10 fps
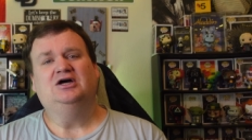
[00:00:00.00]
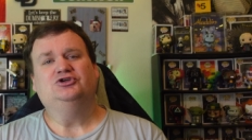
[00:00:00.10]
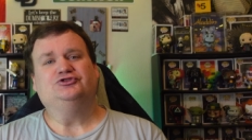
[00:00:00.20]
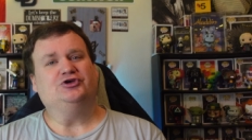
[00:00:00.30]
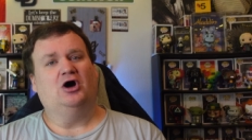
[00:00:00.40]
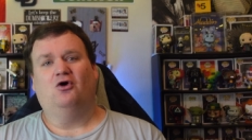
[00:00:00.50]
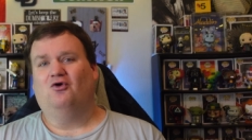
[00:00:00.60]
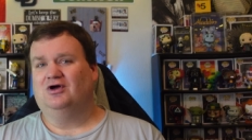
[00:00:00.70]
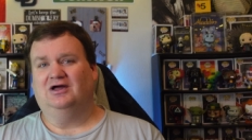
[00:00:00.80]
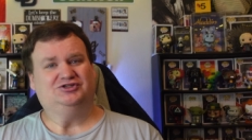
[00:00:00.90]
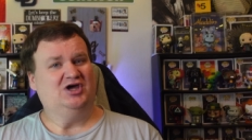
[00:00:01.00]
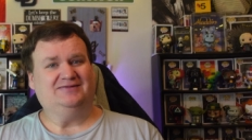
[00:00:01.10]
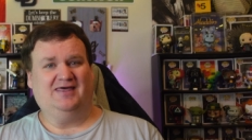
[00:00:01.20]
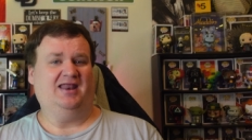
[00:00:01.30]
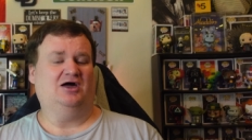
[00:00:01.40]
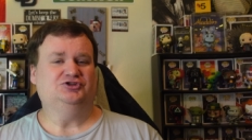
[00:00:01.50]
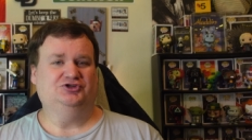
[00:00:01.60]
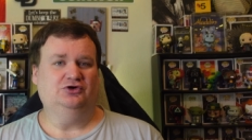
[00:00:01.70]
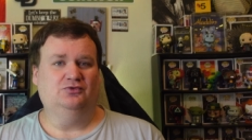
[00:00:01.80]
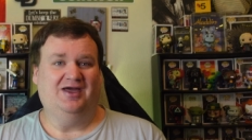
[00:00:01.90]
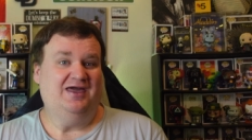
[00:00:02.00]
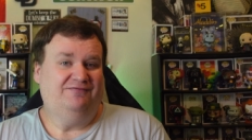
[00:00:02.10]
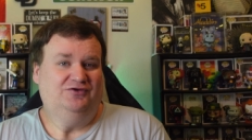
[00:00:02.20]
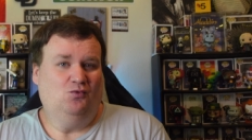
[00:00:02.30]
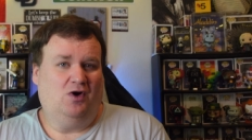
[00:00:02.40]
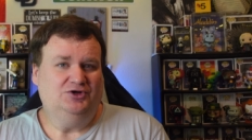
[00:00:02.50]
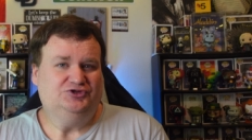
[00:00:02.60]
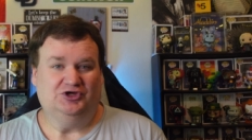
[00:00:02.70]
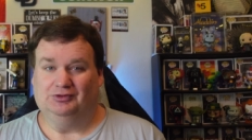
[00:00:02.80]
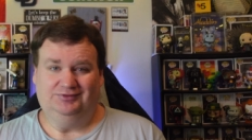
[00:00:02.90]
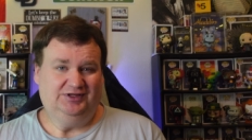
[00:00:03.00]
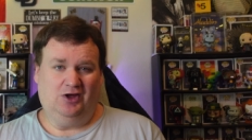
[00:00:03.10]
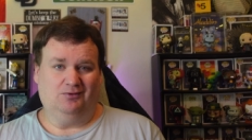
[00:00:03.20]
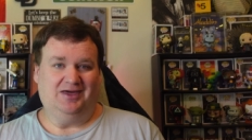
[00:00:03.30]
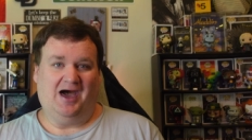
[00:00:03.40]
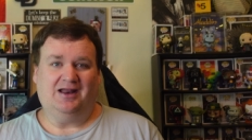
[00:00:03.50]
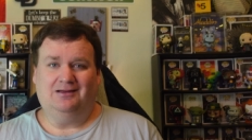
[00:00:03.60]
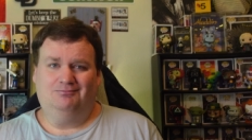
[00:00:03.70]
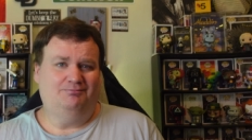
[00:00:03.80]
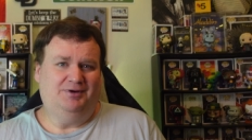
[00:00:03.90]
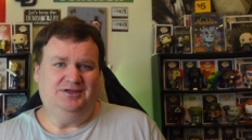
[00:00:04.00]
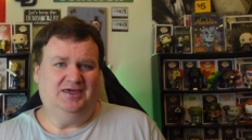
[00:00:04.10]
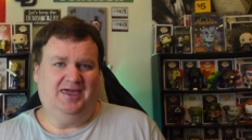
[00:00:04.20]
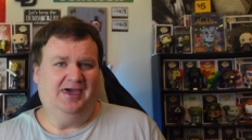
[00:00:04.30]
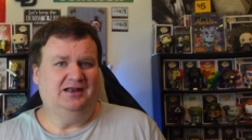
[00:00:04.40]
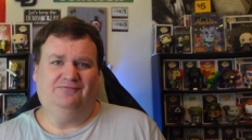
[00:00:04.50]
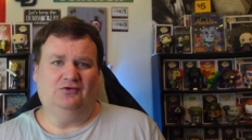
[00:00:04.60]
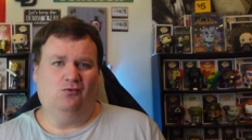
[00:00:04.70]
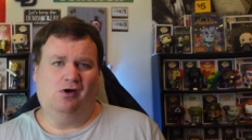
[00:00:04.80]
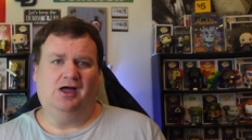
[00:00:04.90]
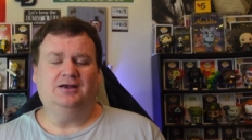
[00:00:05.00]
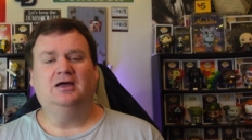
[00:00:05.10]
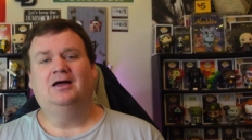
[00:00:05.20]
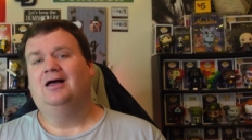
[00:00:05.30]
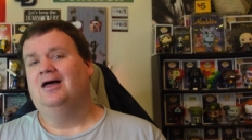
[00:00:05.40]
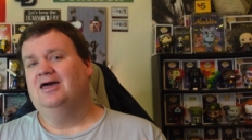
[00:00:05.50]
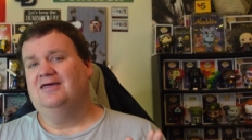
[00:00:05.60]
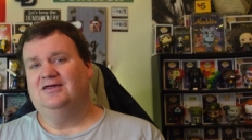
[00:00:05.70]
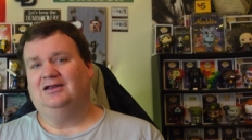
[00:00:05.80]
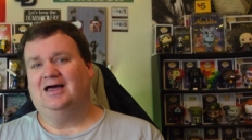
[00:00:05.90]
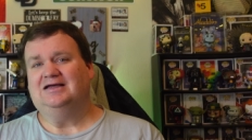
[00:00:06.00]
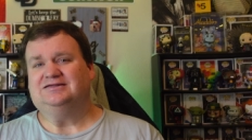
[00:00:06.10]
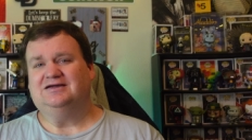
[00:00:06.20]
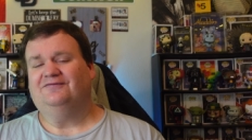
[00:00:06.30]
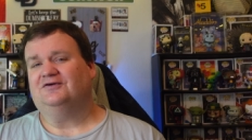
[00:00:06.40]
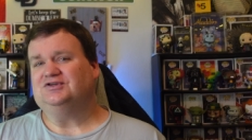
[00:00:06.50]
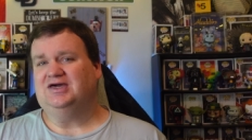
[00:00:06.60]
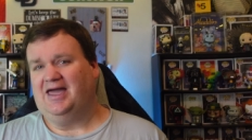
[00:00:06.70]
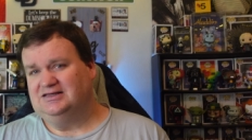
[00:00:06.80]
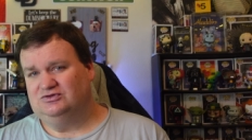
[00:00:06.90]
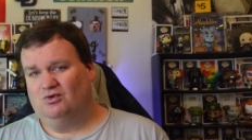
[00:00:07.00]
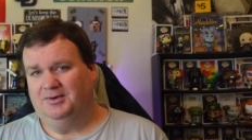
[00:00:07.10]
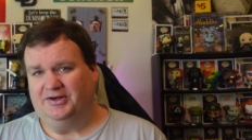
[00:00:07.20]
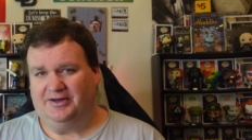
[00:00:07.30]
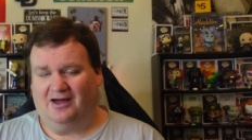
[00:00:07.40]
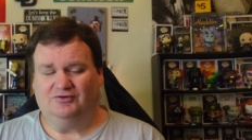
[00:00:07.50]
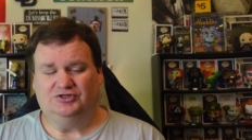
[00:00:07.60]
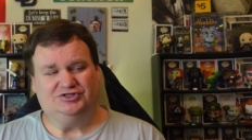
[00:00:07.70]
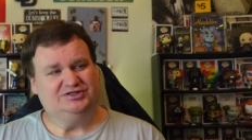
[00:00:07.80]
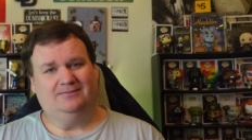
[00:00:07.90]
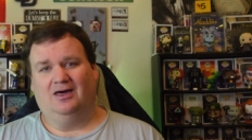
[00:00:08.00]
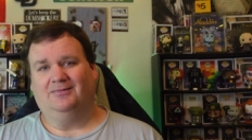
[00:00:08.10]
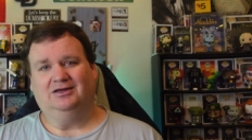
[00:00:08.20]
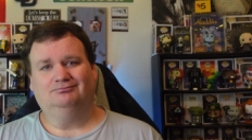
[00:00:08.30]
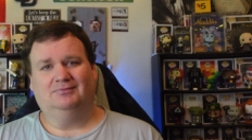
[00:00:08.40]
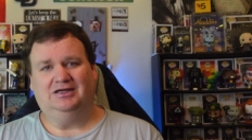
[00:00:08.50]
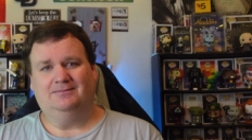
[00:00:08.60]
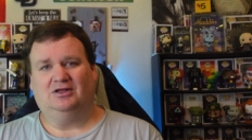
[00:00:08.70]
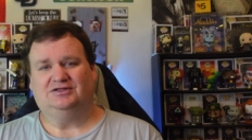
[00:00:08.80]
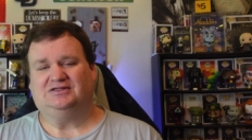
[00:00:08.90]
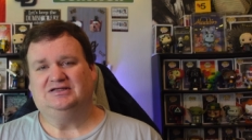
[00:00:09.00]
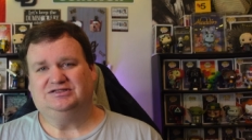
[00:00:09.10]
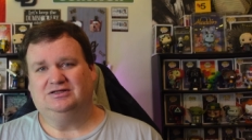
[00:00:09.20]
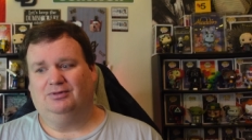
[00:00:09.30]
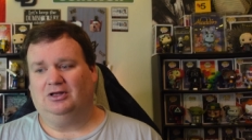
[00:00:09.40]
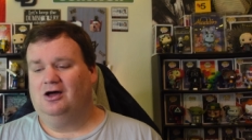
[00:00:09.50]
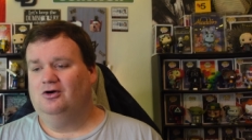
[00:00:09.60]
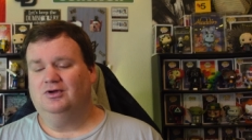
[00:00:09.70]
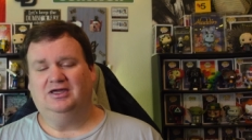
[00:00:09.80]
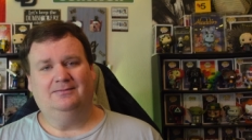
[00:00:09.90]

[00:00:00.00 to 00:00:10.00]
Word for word: So check that out too if you want to. You don't gotta, but you can if you want. And then lastly, if there's a case you want me to cover, just email me. My email is listed below.